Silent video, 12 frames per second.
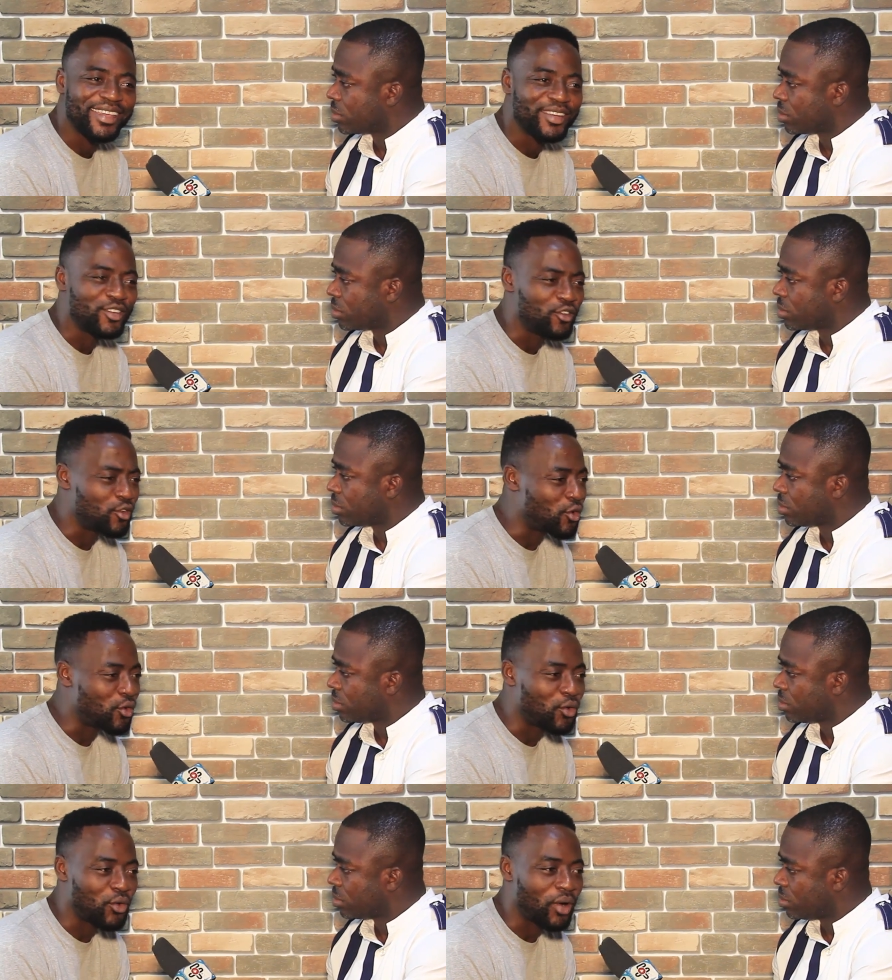
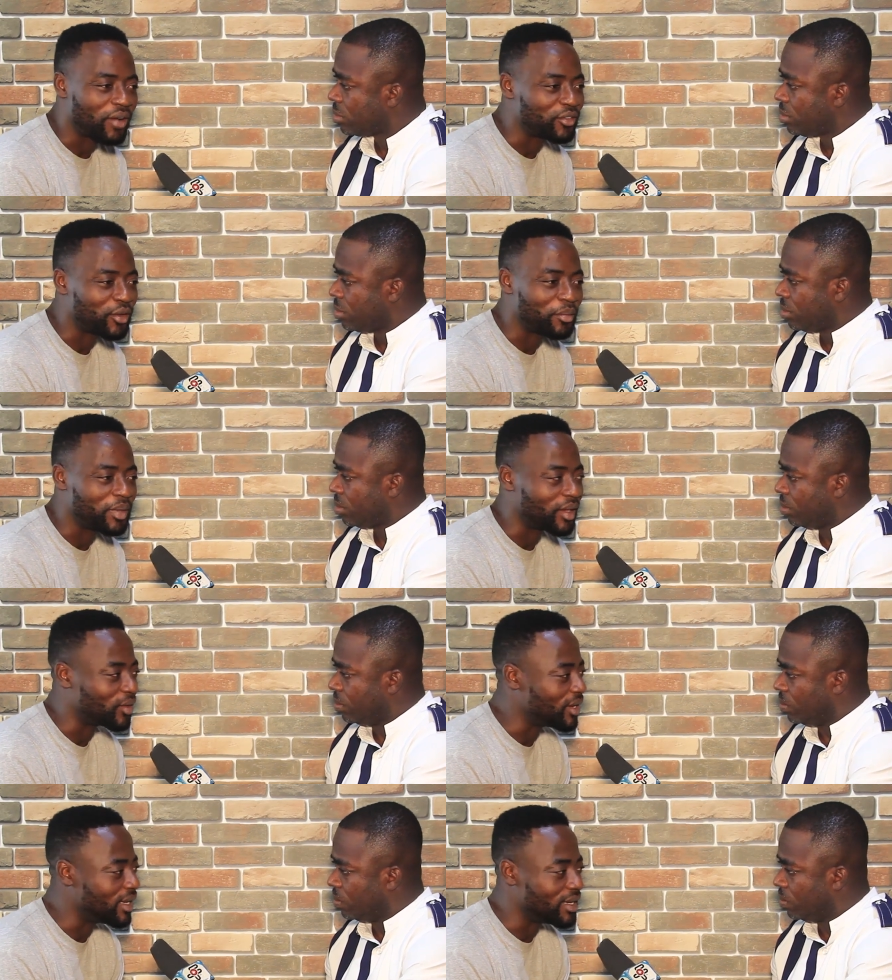Speaker 1: no, I've not
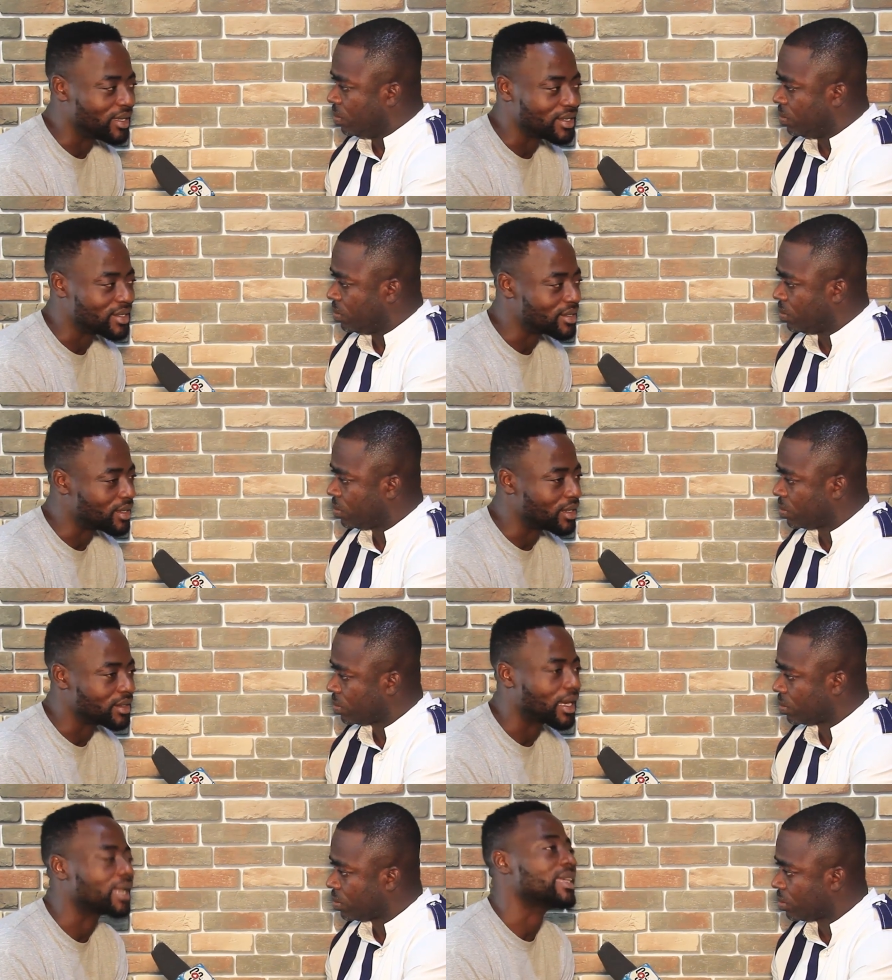been on any
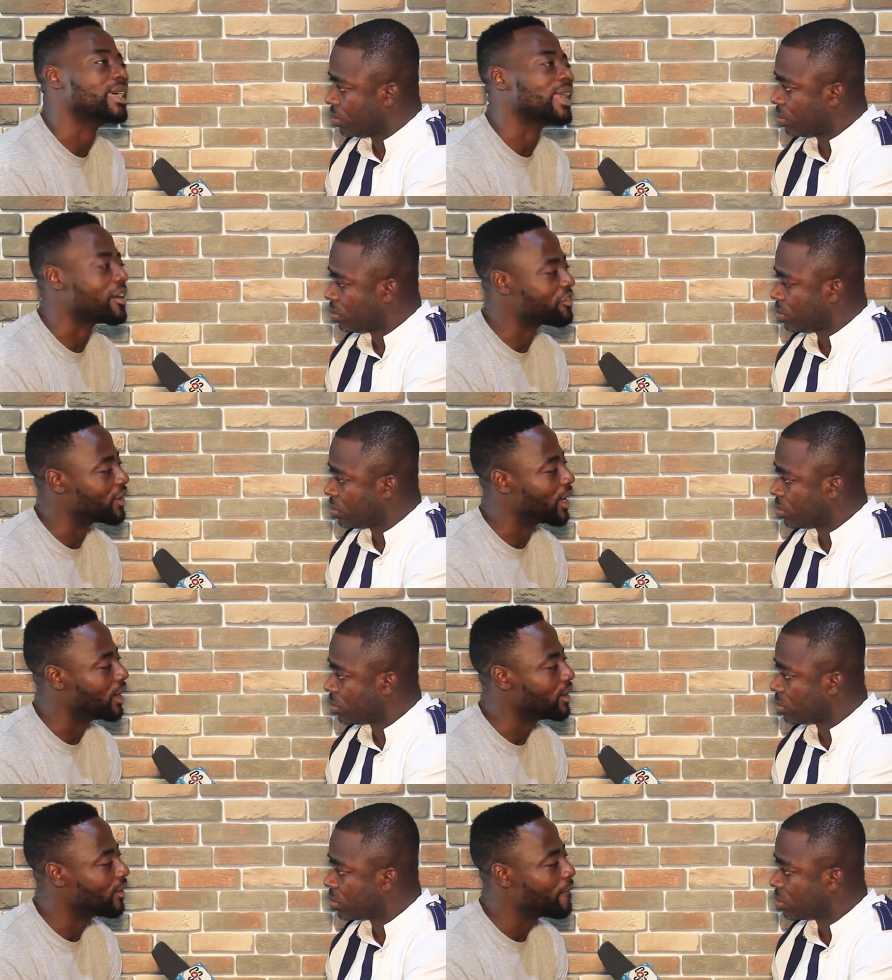stage. I think Laugh
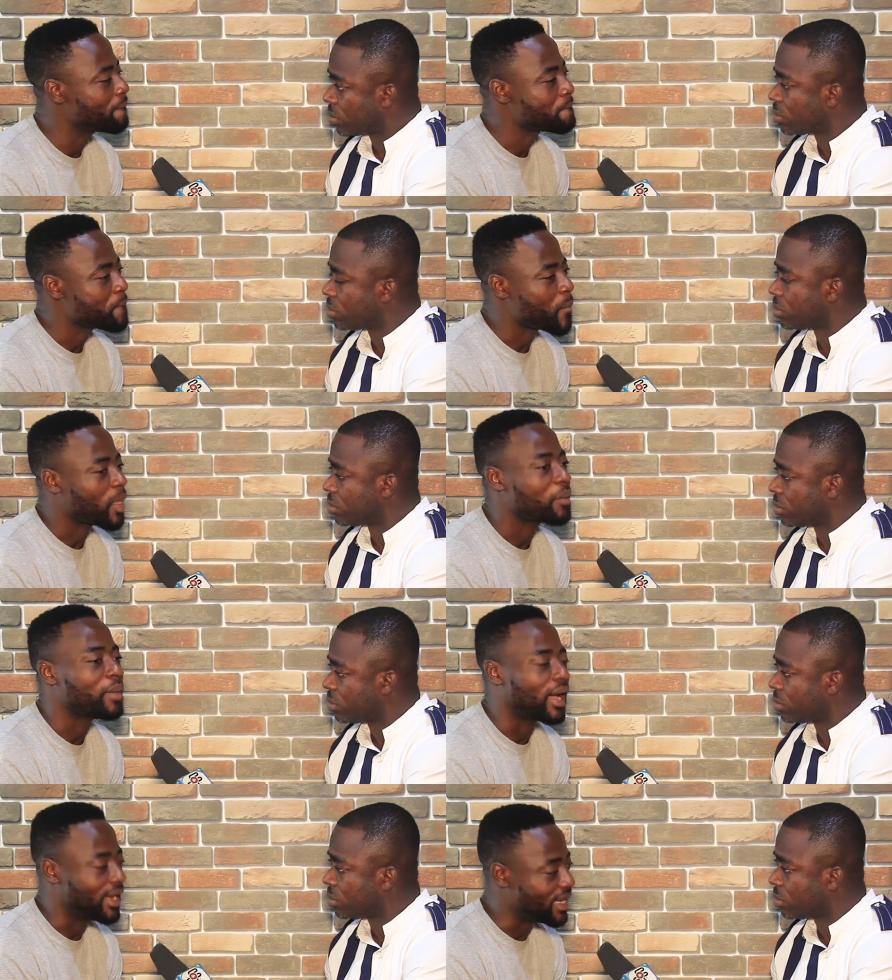Line
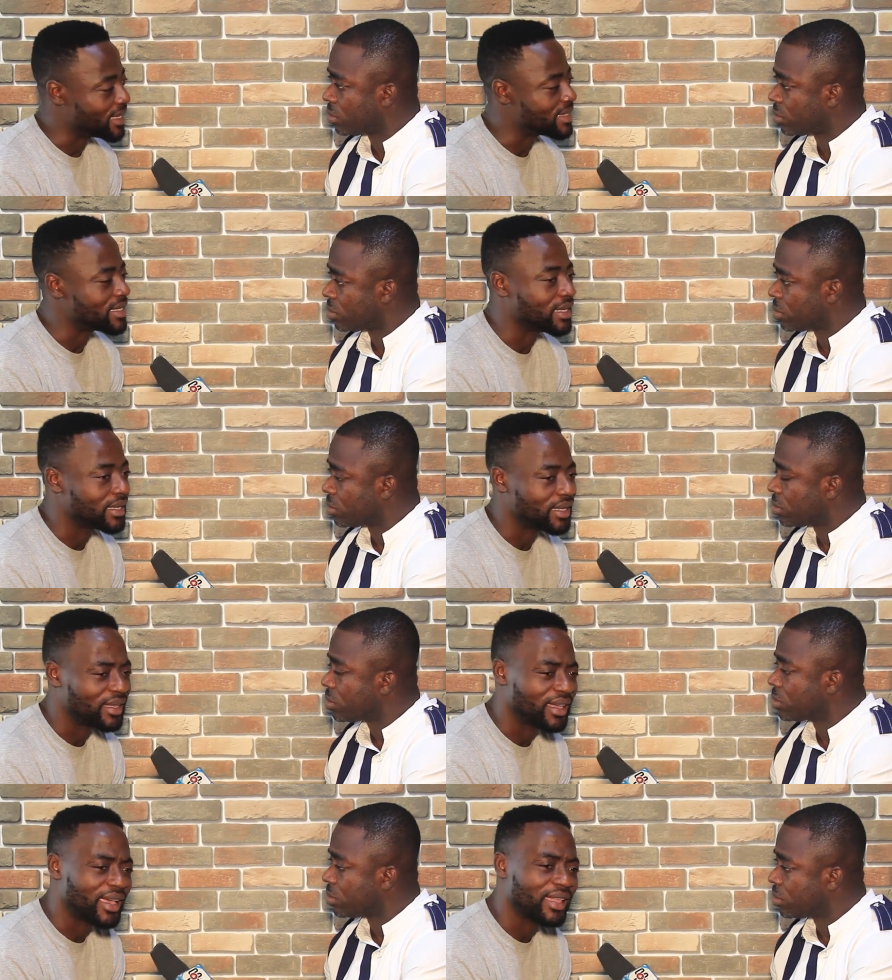by Lekzy.
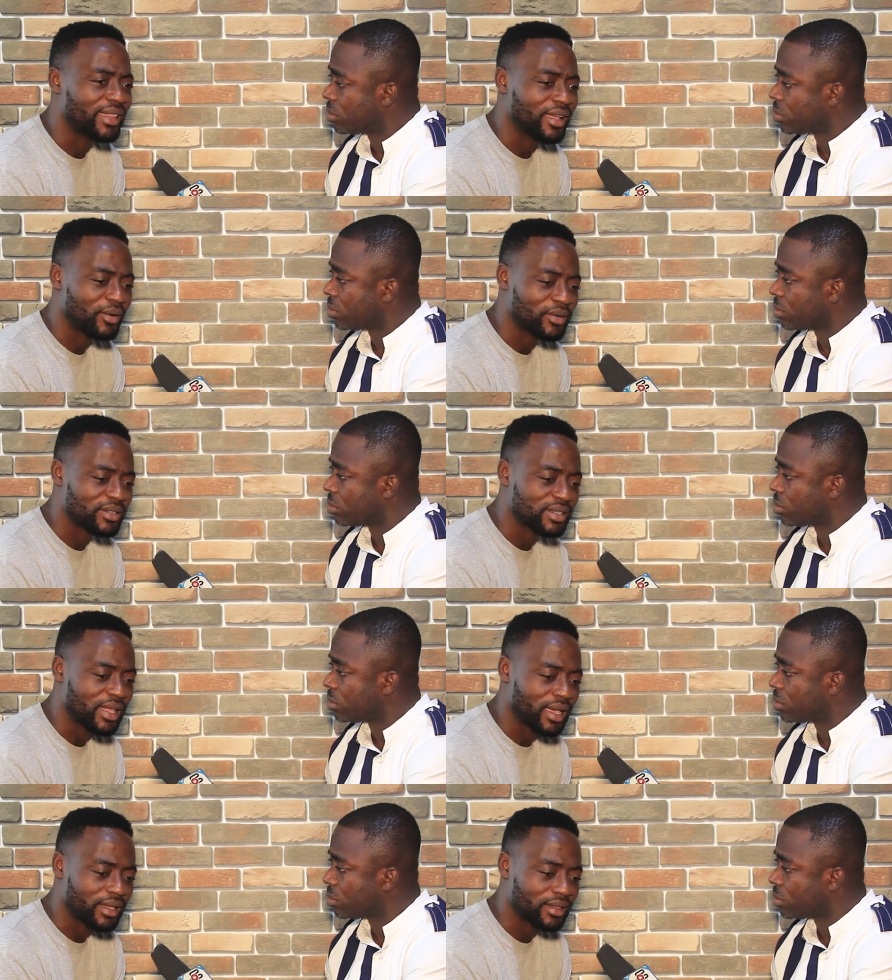Yeah, that
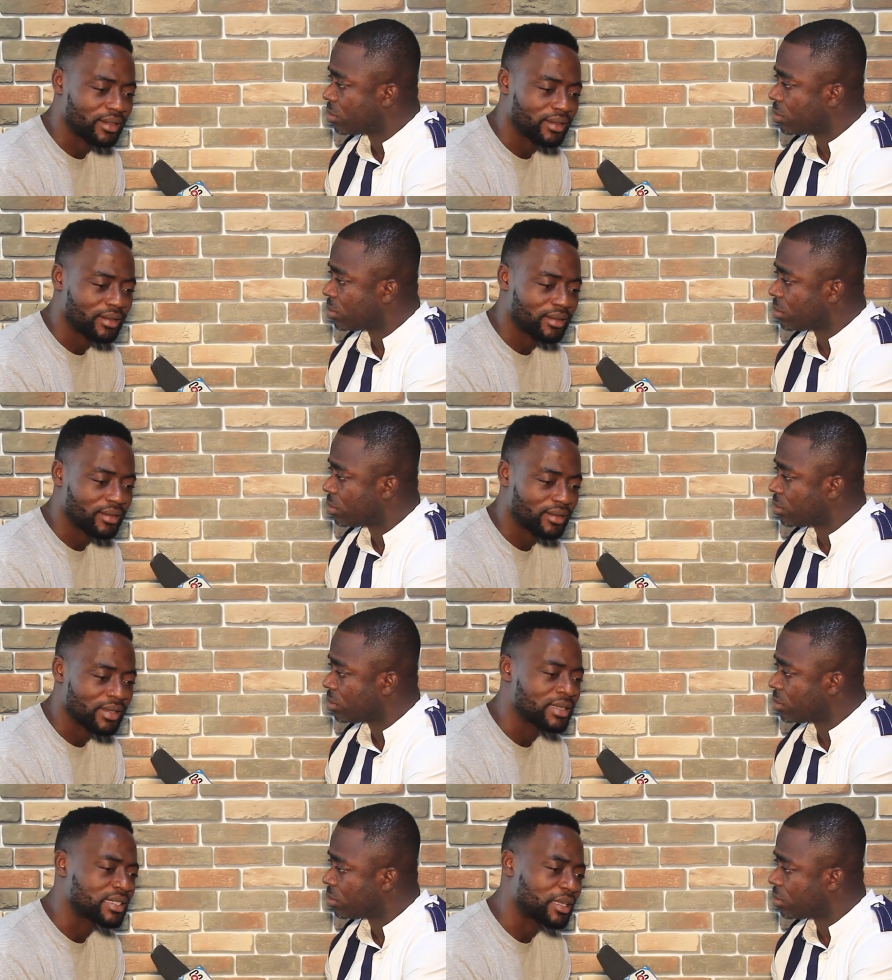was like
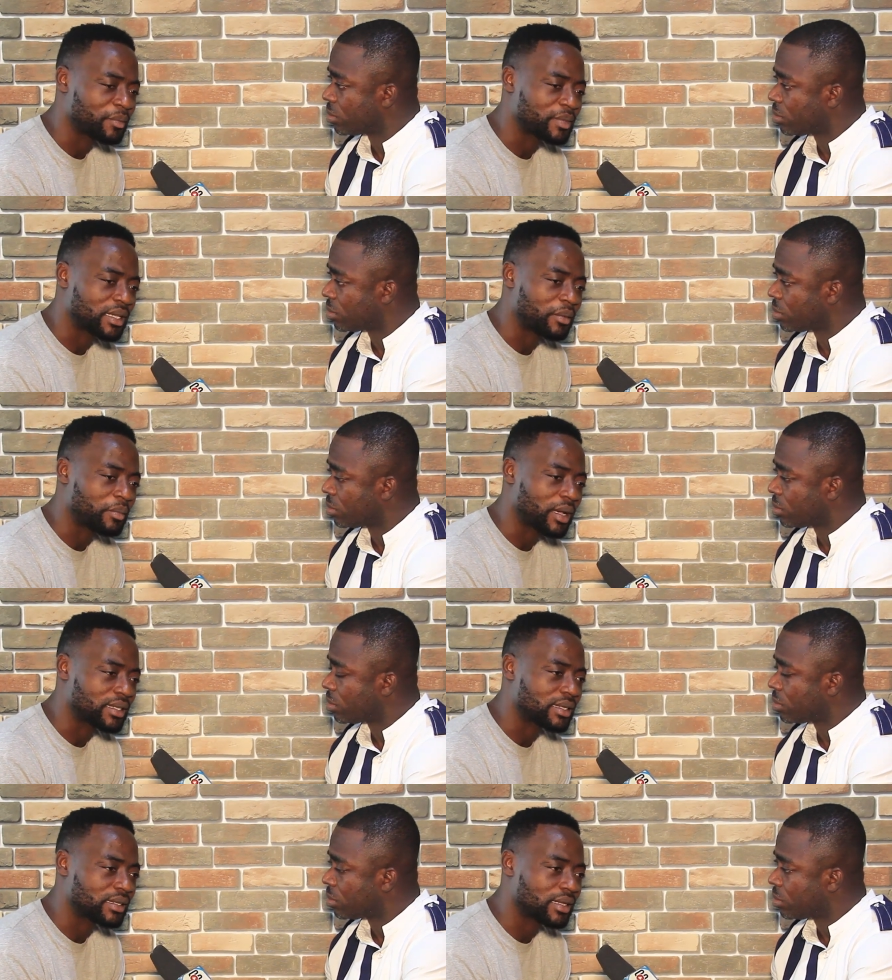in September.
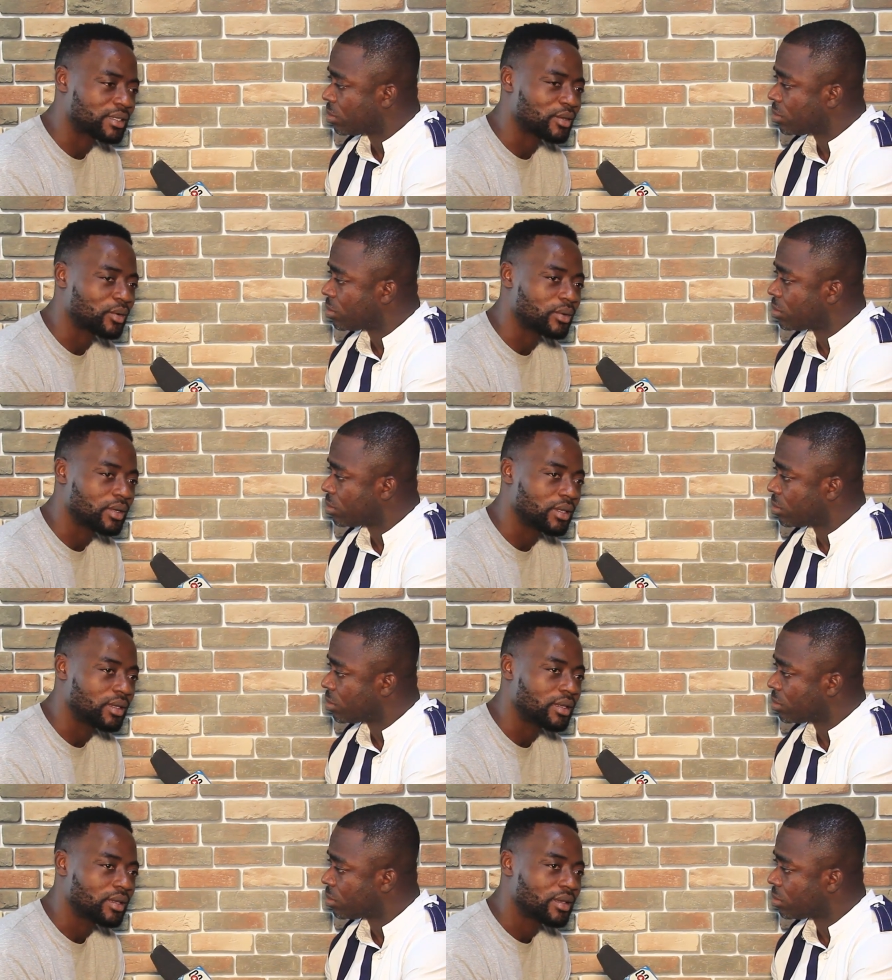I think that's the
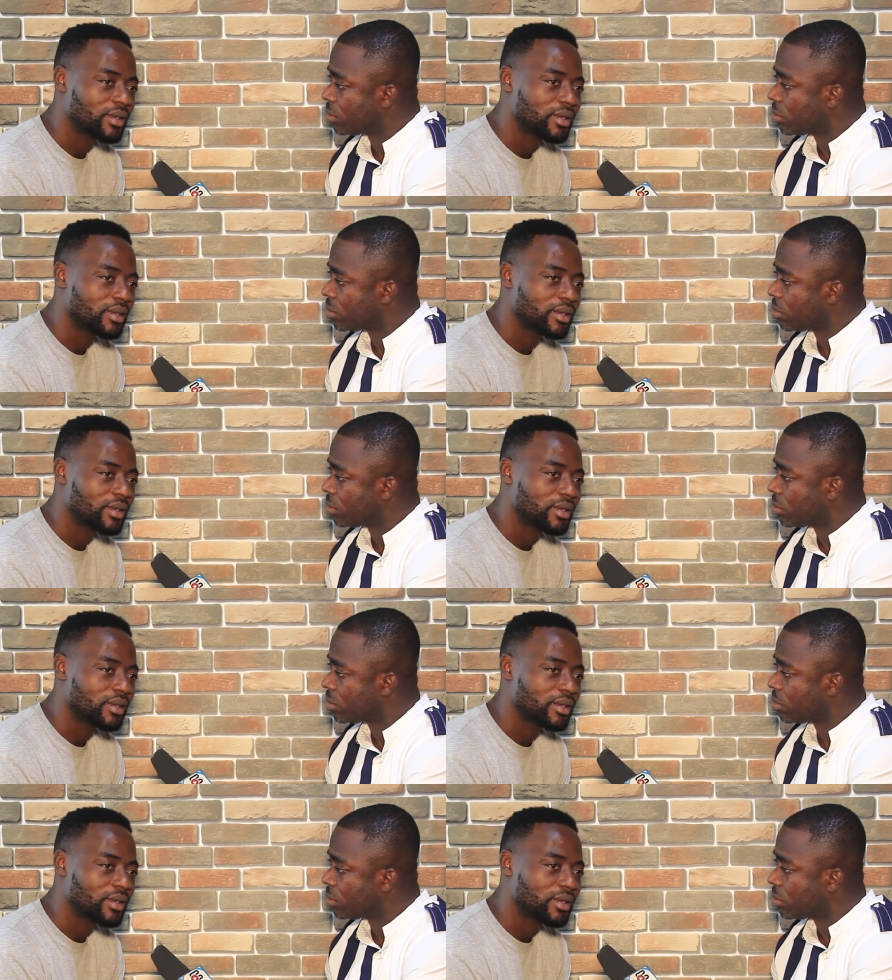only